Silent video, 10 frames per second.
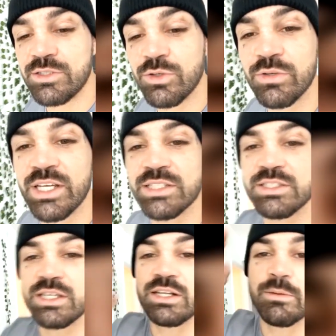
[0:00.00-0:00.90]
Tune in
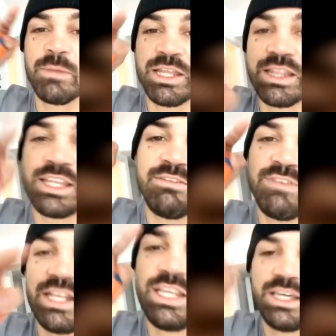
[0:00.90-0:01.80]
to the monthly
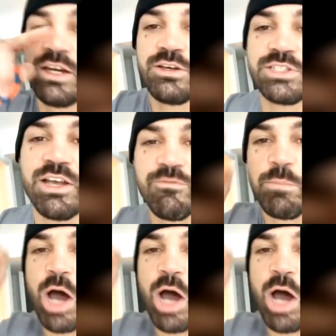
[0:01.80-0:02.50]
videos of